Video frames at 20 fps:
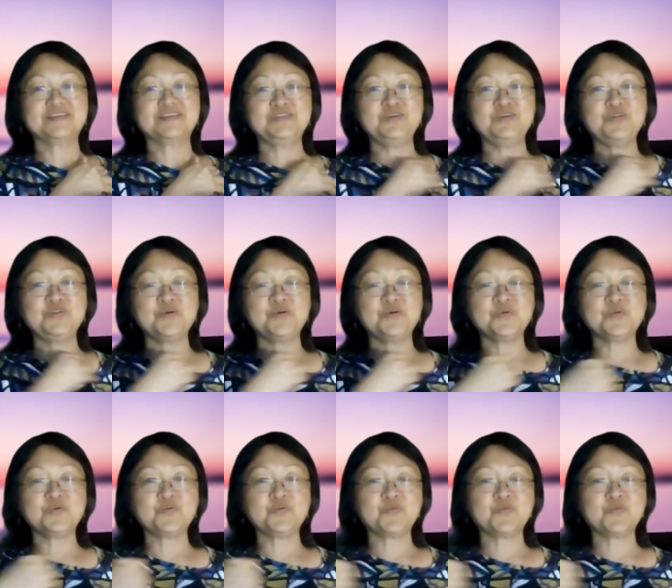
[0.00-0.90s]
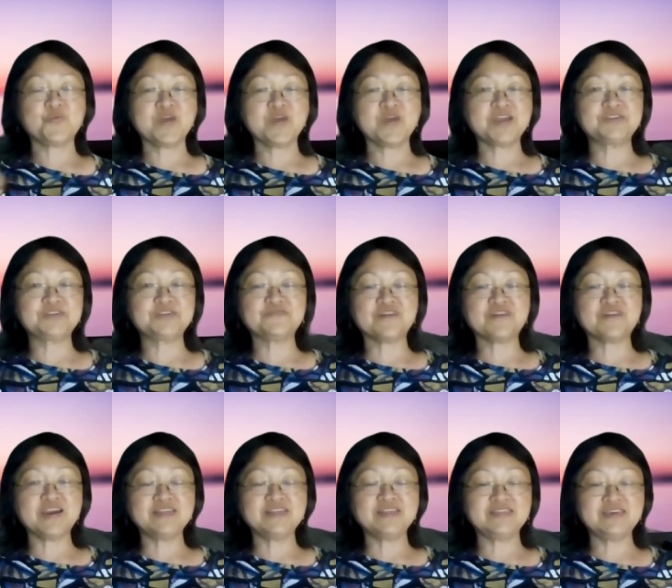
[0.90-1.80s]
You know where to
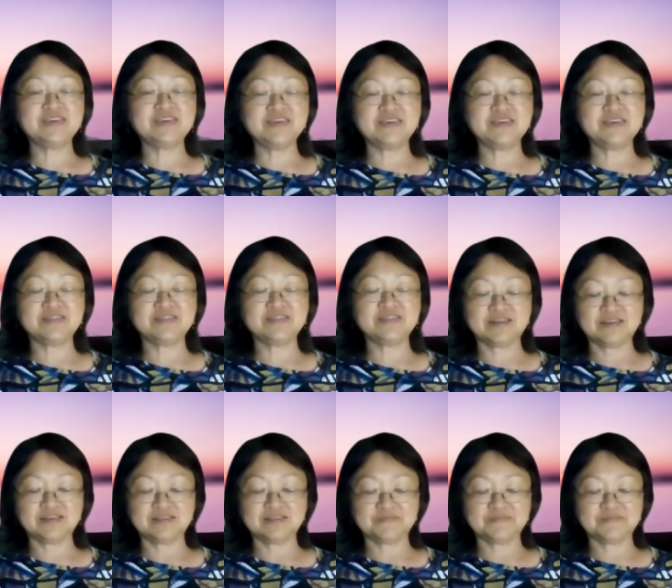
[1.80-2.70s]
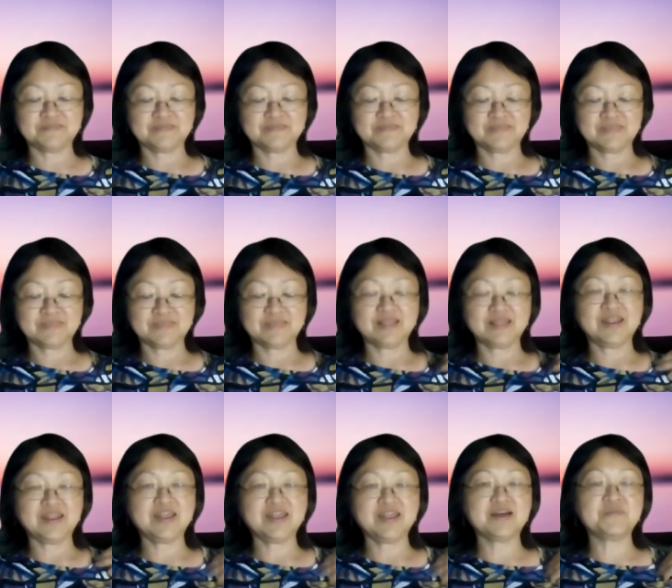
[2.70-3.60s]
find the
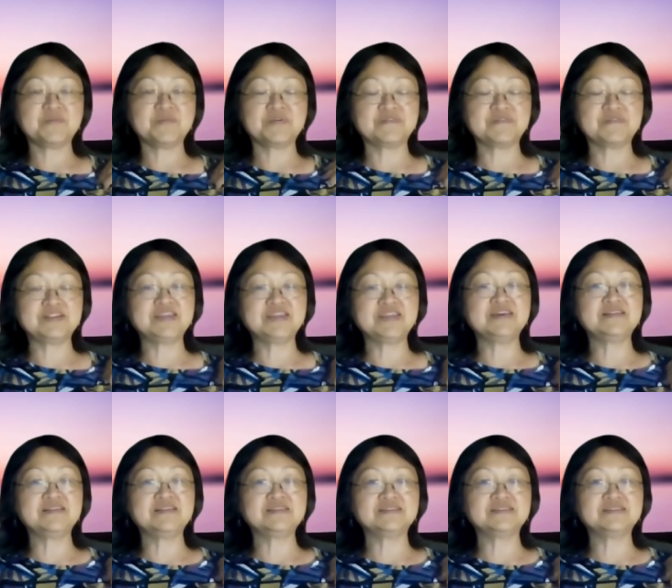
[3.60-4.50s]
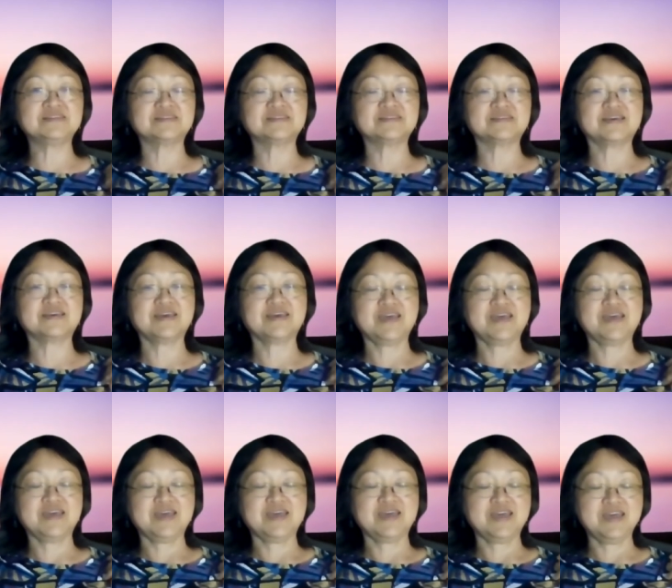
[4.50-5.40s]
lung meridians
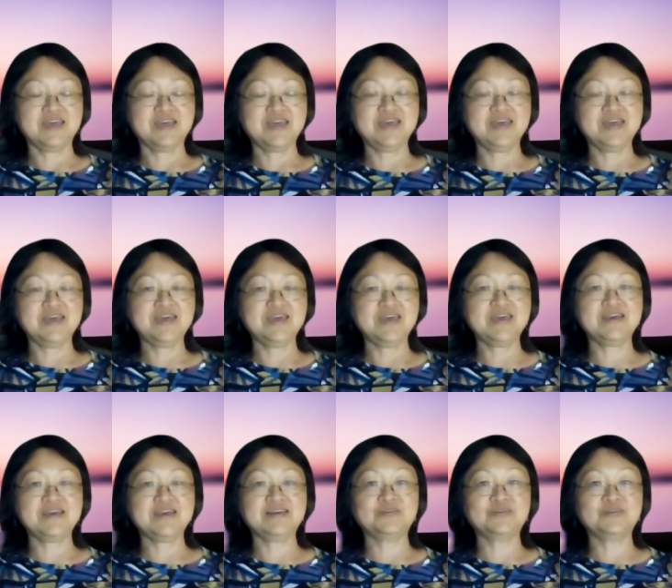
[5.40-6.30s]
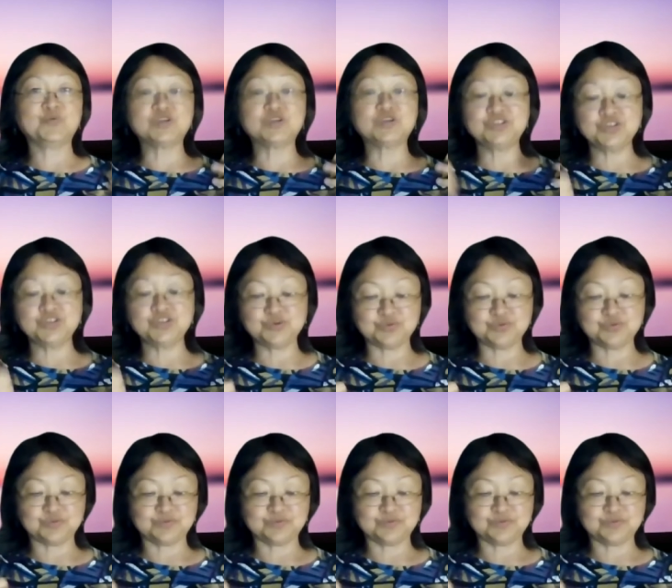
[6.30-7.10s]
and what to do,